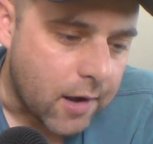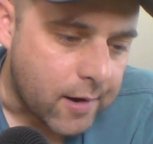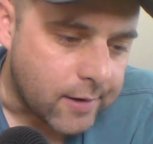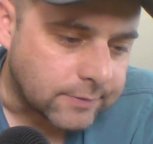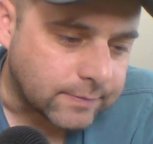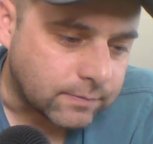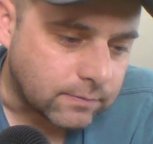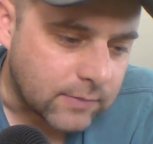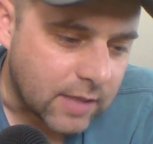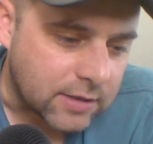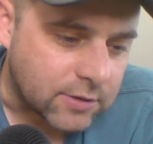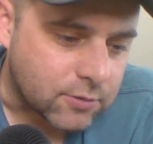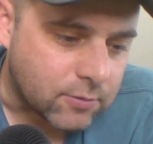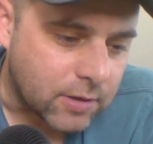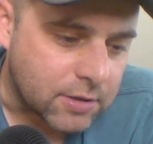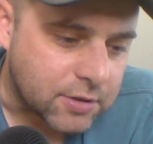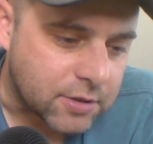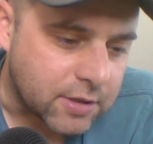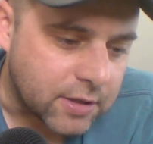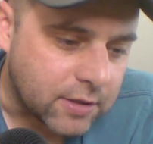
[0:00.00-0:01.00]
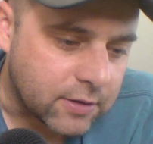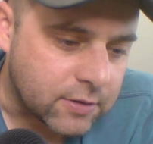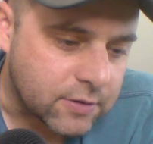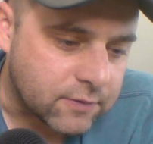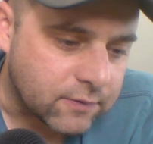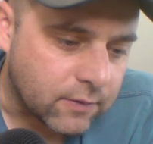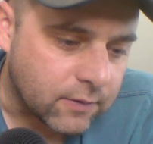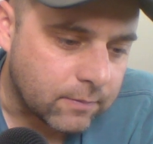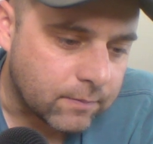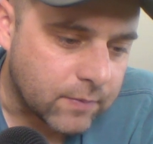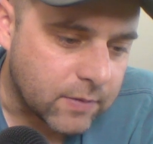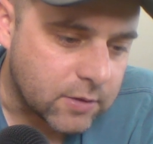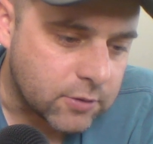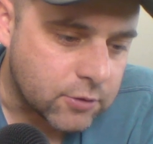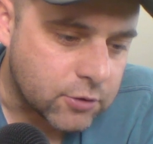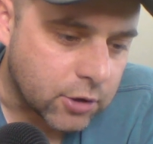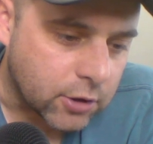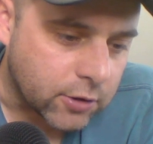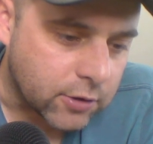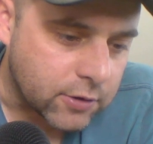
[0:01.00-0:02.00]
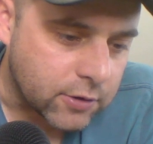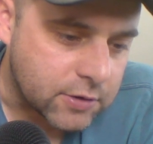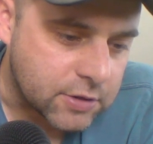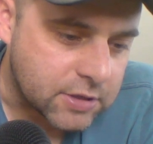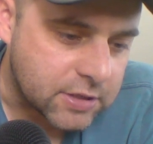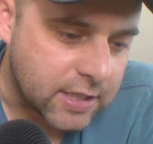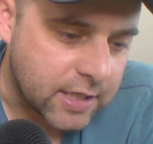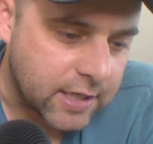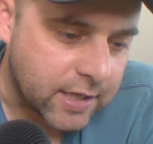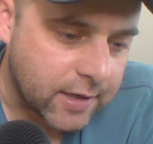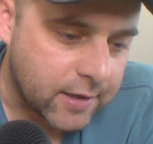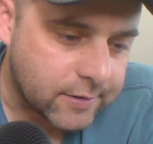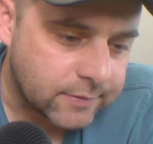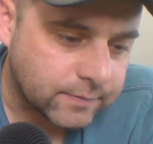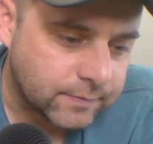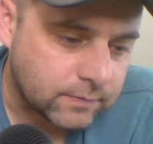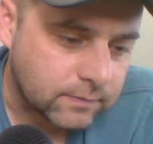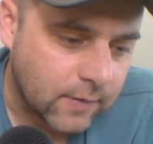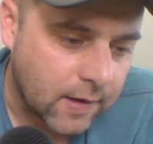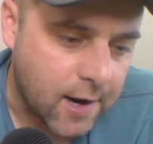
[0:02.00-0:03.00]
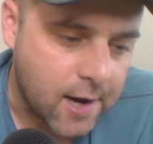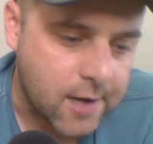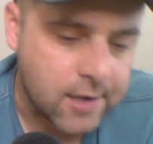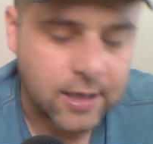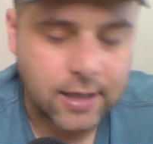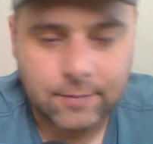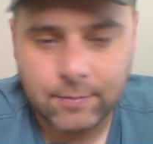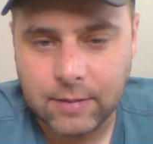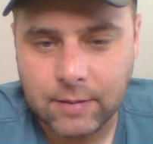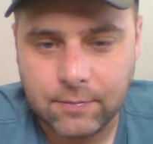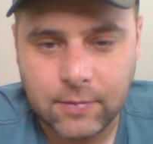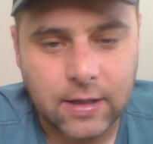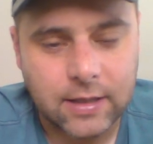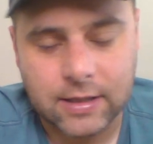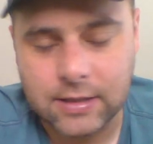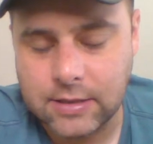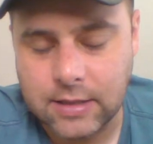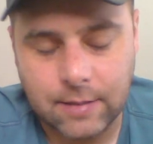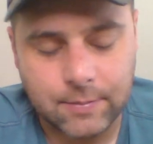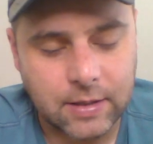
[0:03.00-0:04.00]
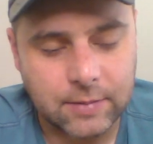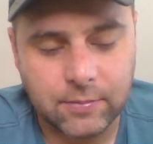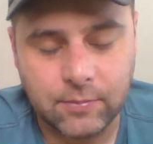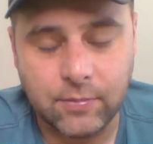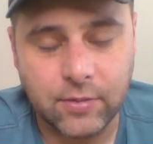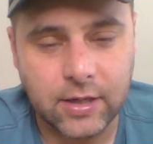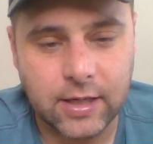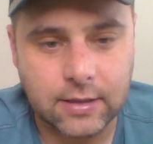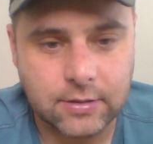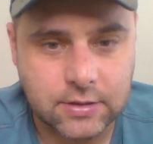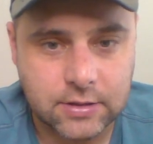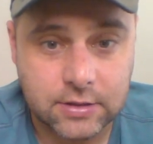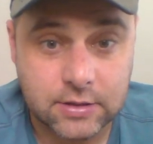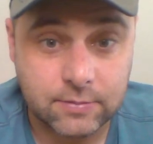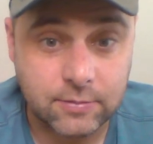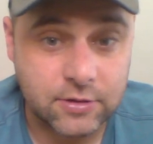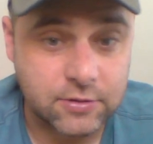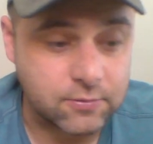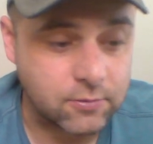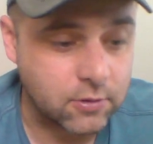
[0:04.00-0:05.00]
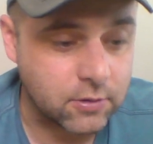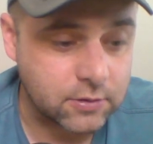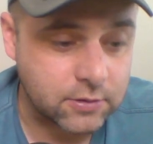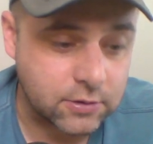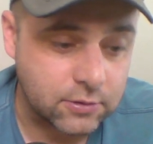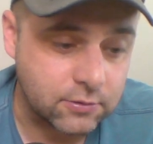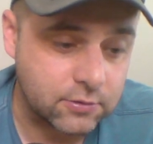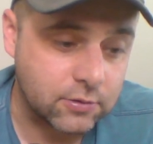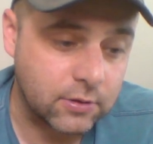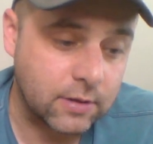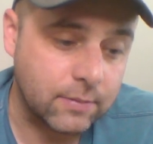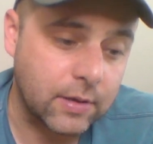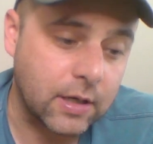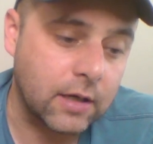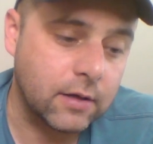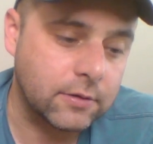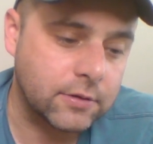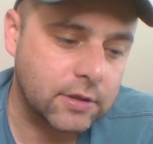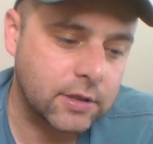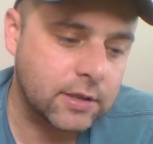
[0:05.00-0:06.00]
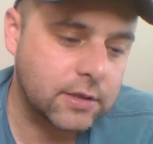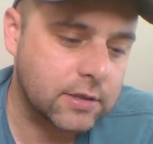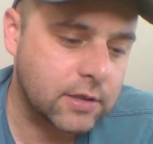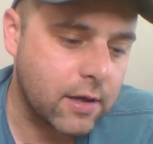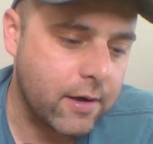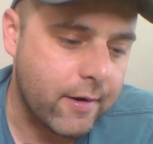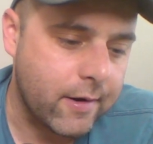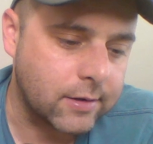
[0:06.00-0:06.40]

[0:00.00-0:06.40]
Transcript: Um, next question here is from Jugger Singh. I might, I guess I might be pronouncing some of these wrong too, so I apologize.